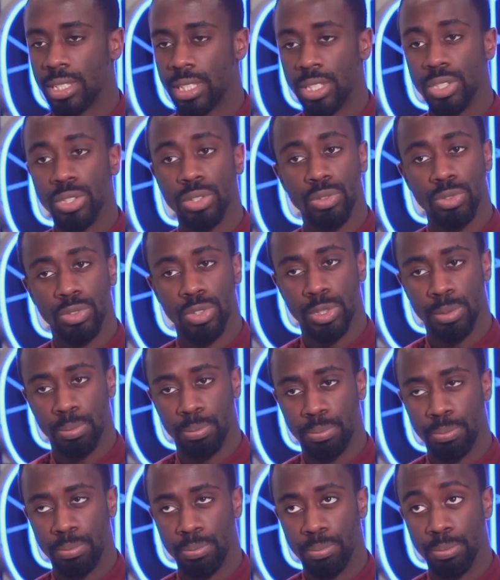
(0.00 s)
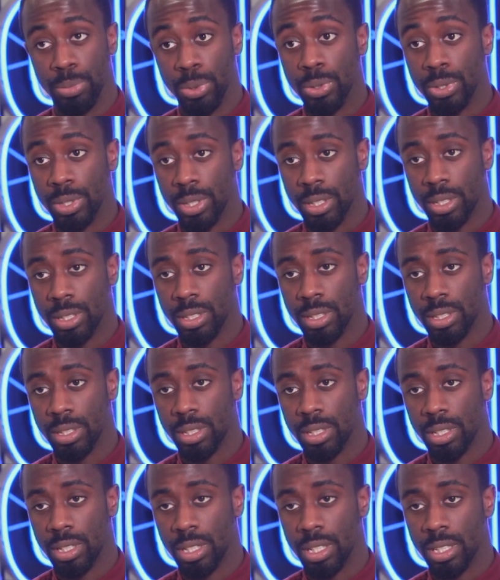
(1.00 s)
in the sense of music,
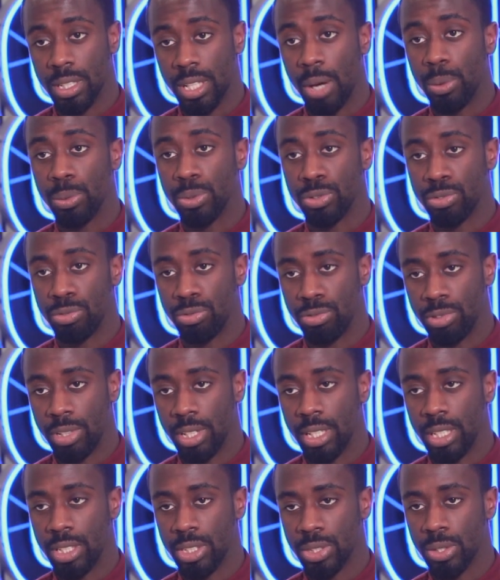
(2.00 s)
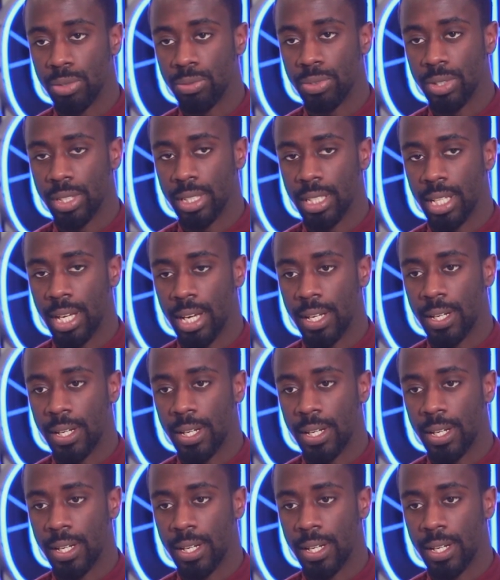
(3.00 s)
that was really something